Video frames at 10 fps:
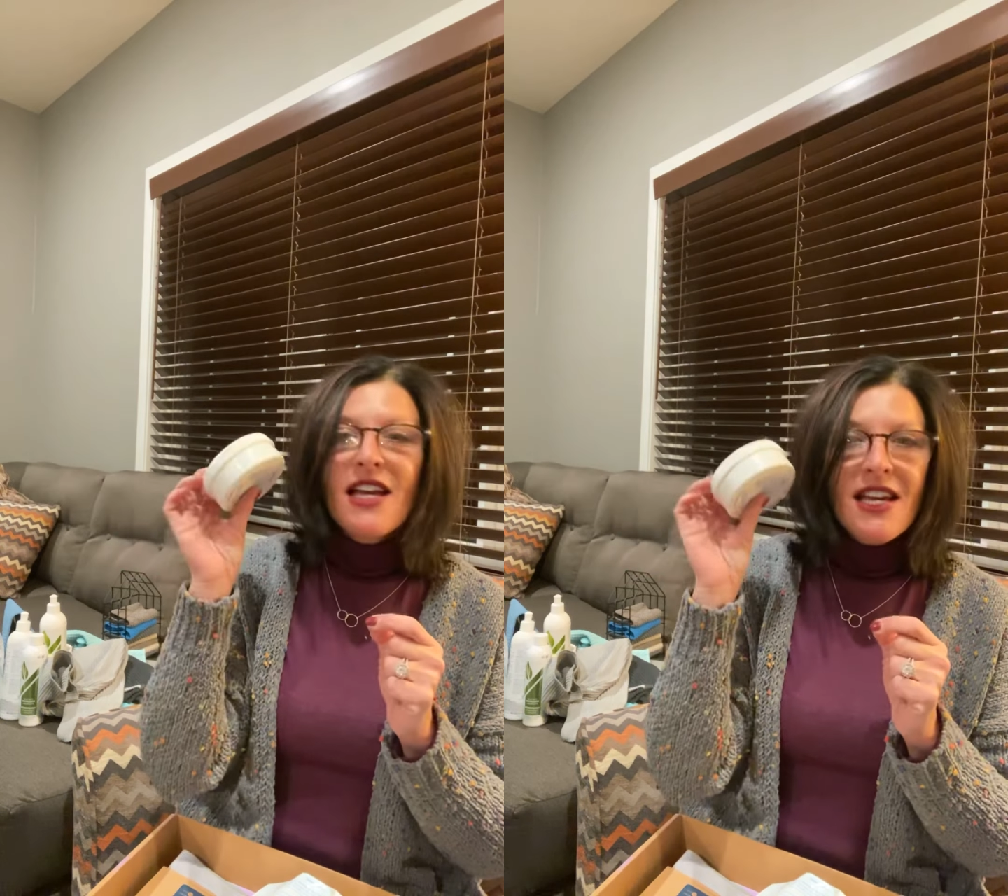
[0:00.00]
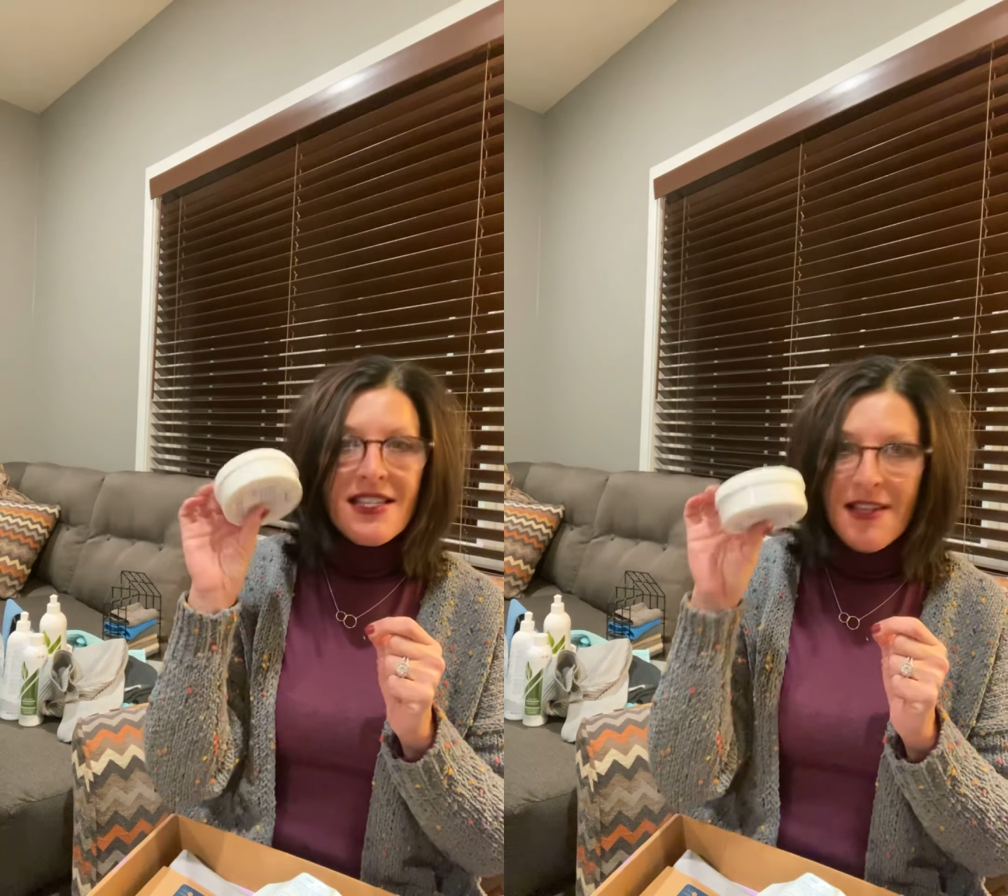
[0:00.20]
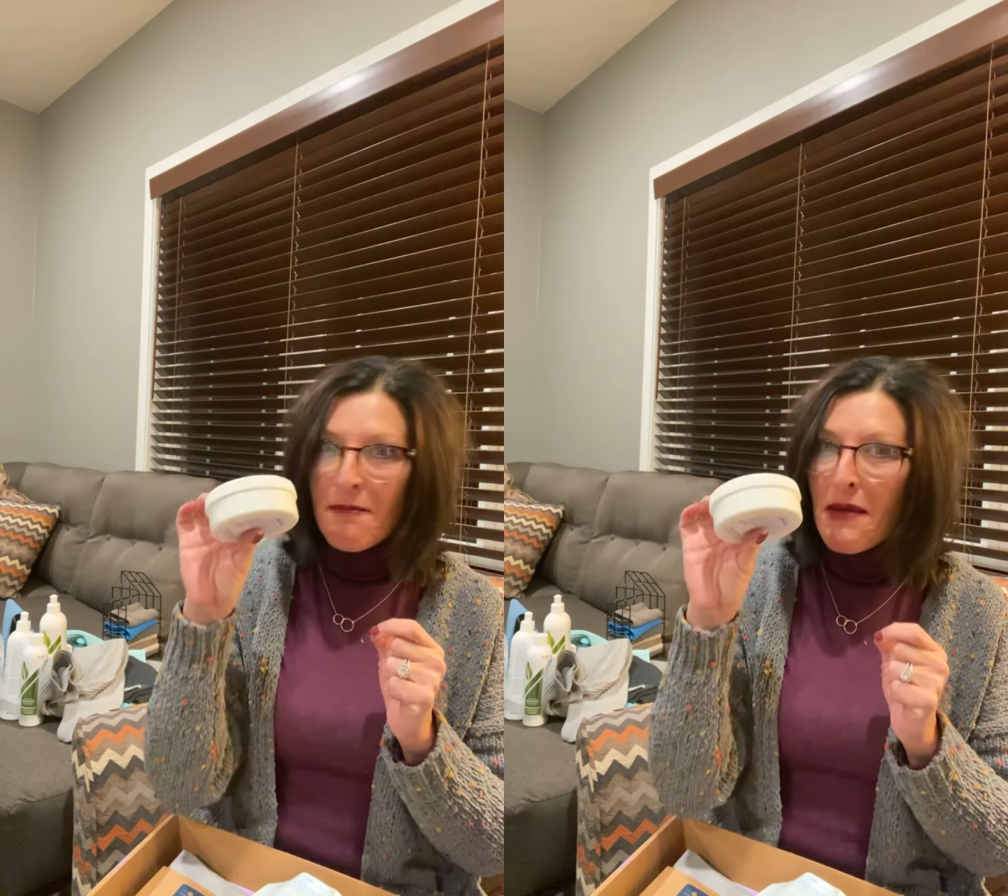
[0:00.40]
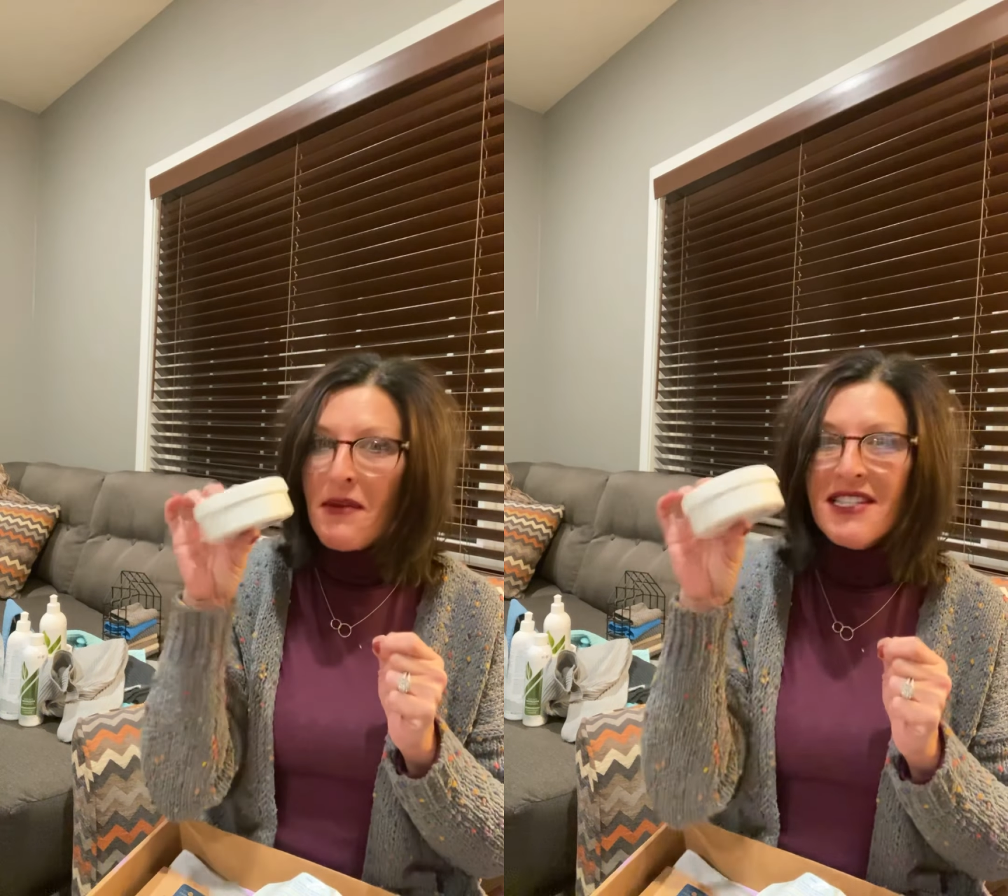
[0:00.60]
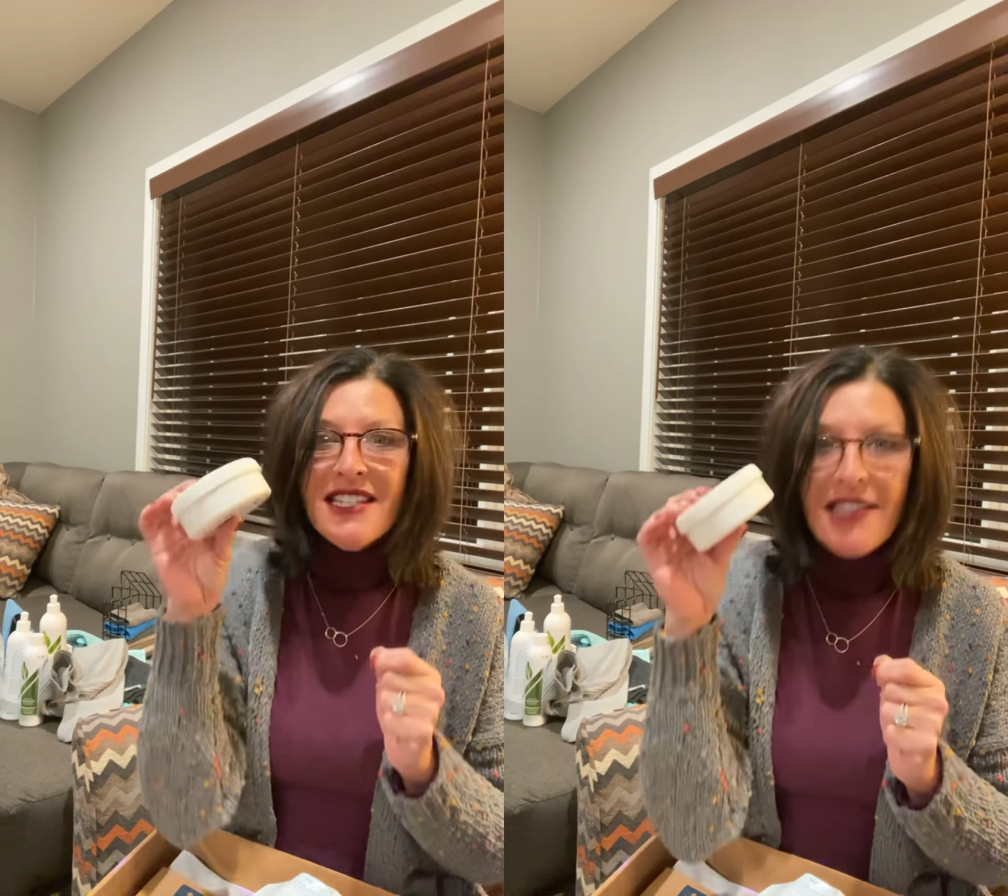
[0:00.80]
some
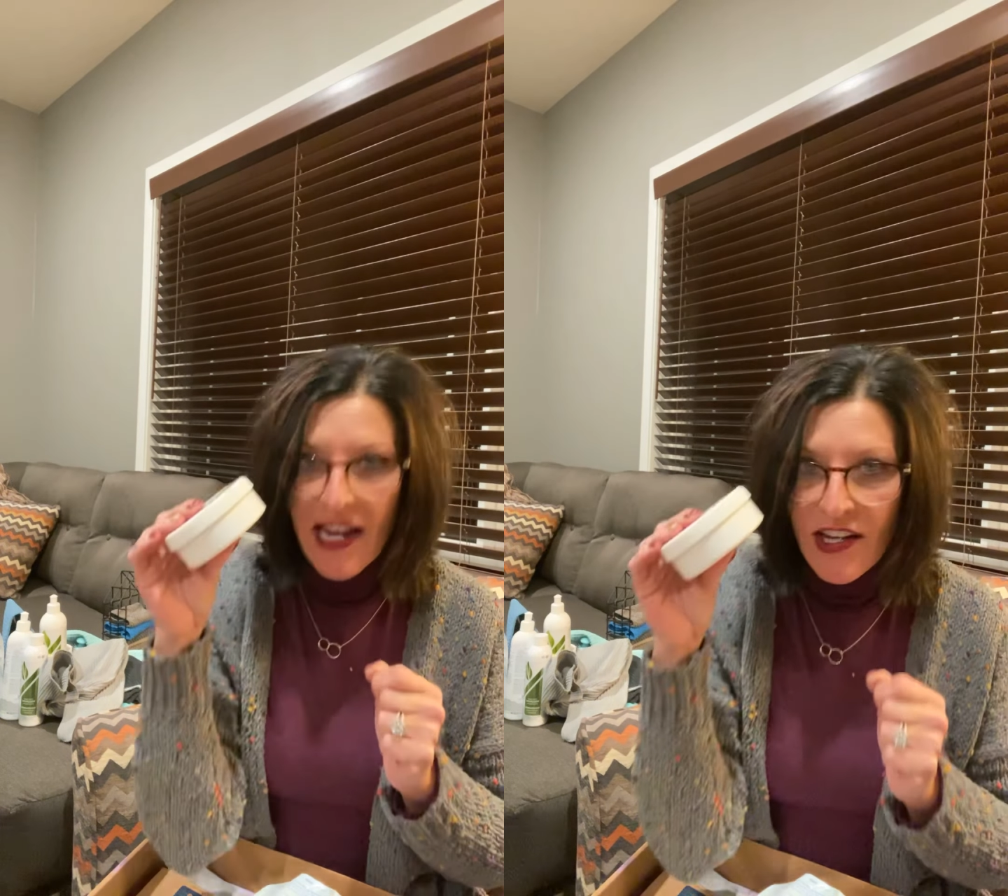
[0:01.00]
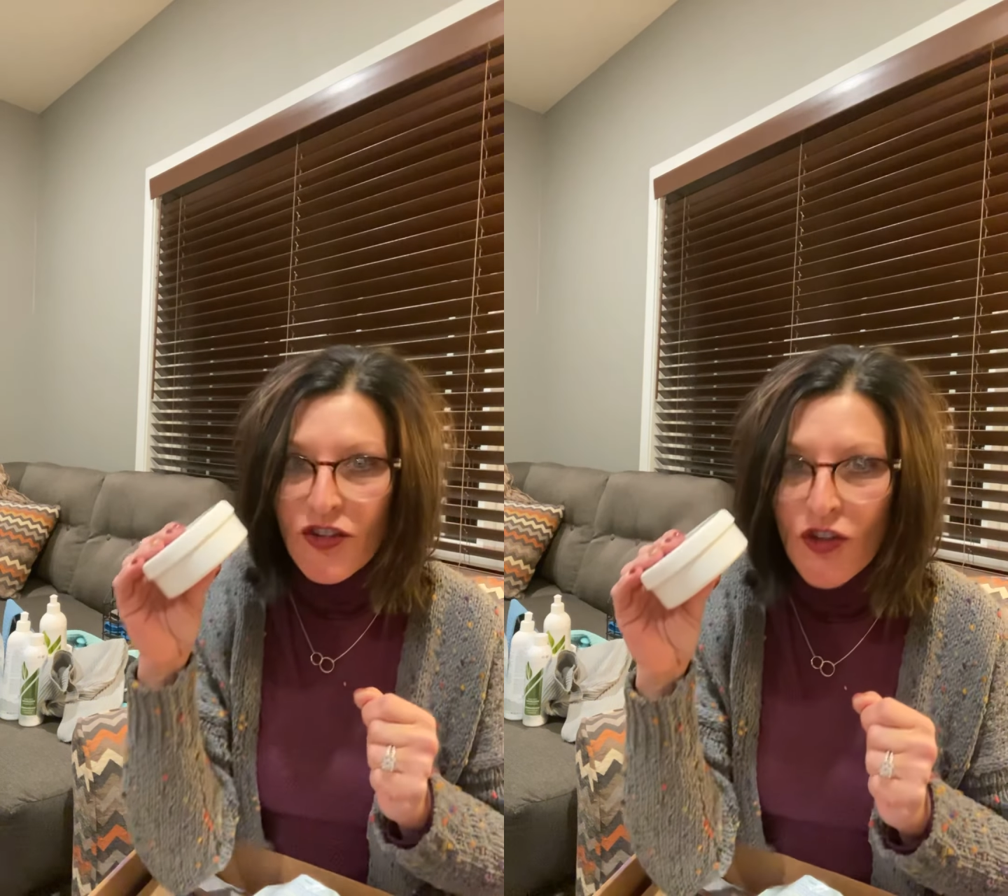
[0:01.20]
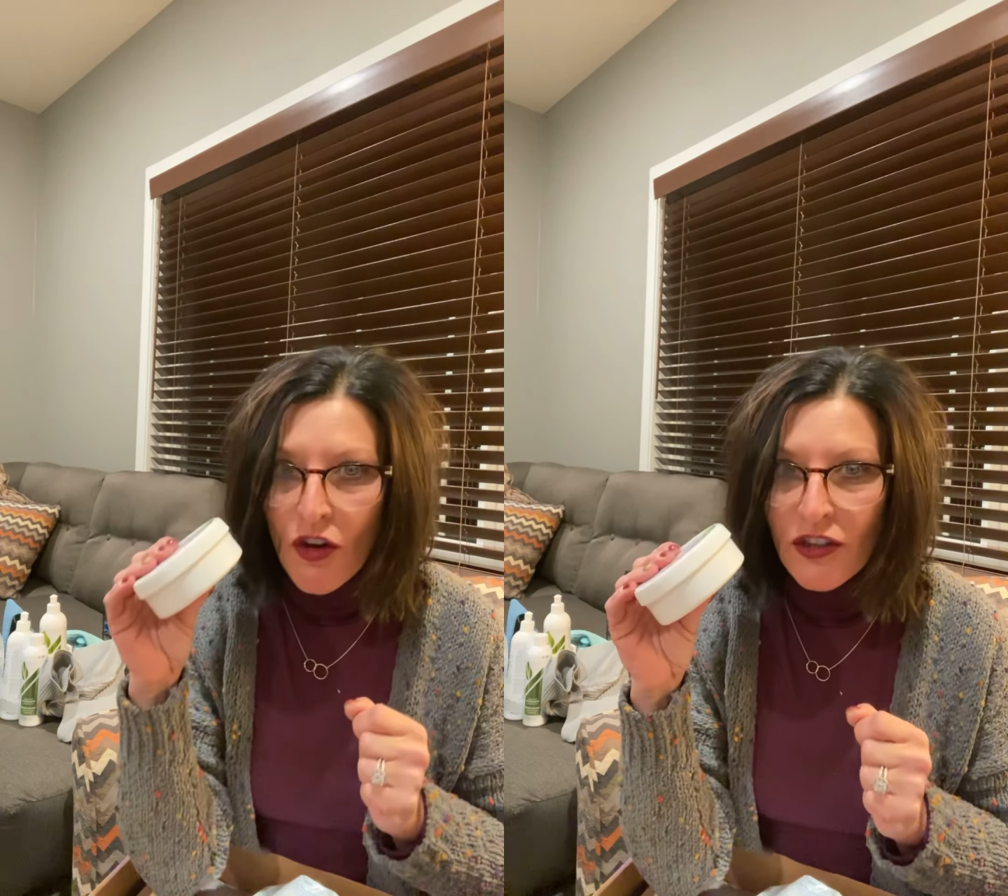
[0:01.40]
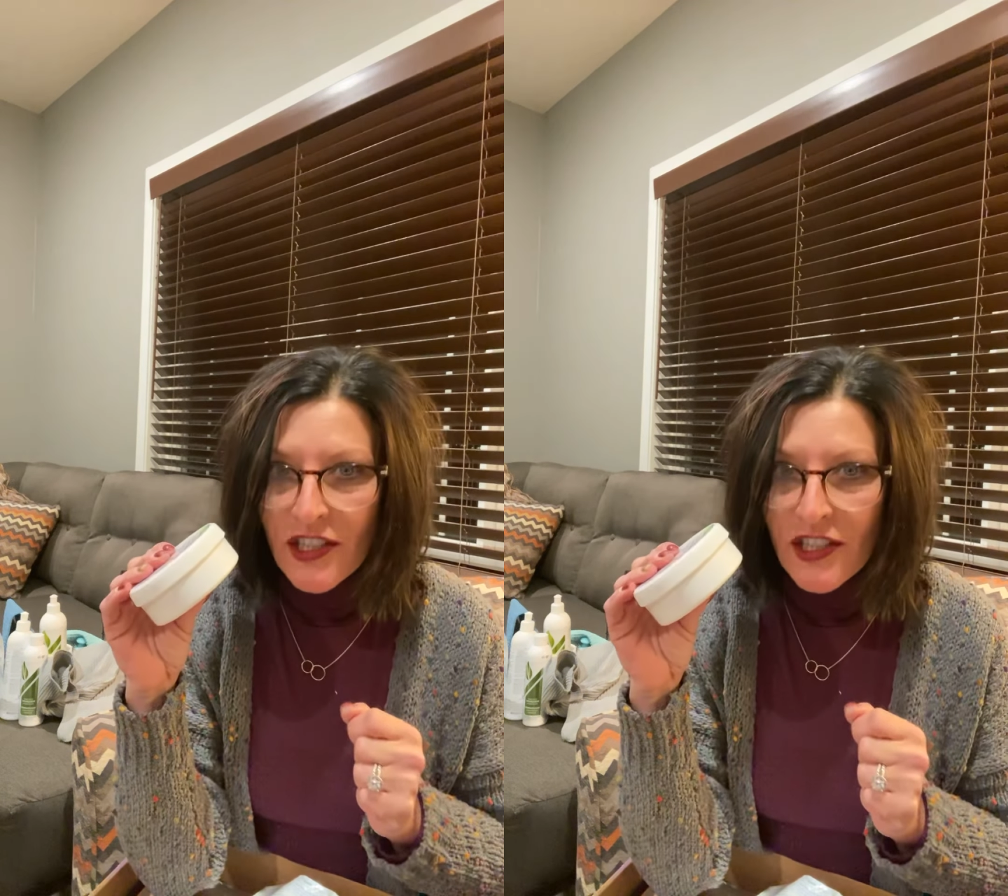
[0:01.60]
people's is 10 years old.